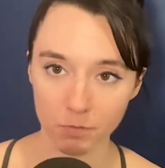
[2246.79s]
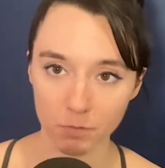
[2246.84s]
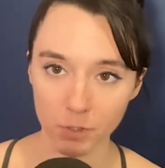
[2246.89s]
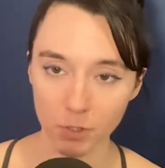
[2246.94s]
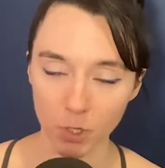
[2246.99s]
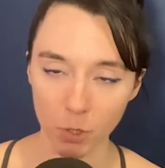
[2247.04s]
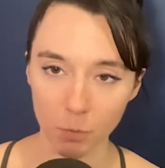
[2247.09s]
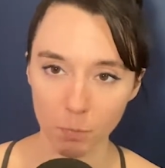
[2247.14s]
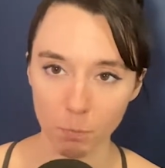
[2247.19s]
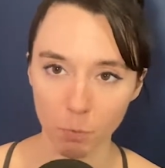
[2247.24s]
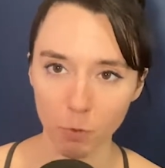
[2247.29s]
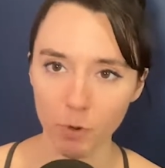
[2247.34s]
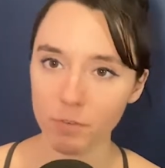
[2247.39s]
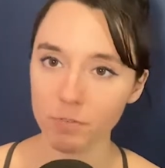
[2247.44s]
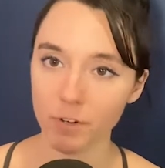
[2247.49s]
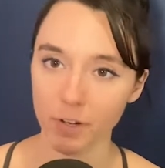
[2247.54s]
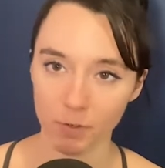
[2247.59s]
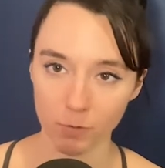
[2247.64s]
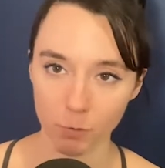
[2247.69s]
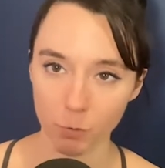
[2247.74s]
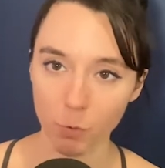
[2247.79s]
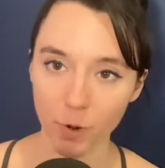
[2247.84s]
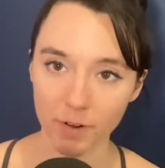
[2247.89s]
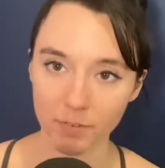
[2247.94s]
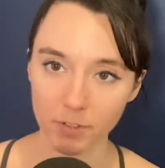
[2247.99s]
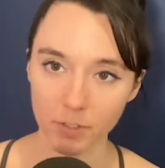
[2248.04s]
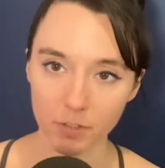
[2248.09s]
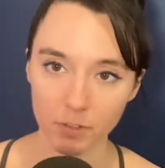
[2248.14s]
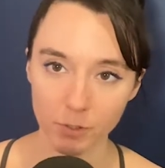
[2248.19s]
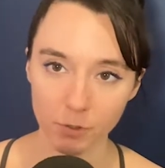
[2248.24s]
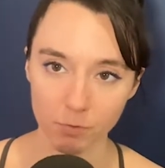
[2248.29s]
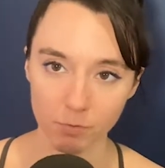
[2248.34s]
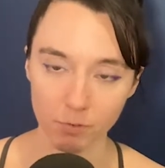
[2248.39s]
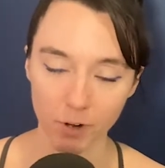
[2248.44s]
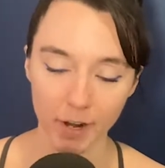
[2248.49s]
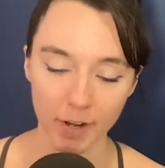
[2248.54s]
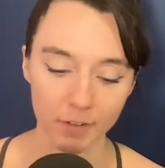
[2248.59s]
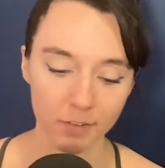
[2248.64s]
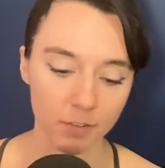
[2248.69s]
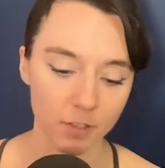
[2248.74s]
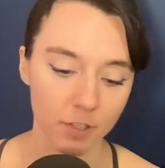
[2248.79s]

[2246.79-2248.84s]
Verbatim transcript: you know, boyfriend, whoever, your friend.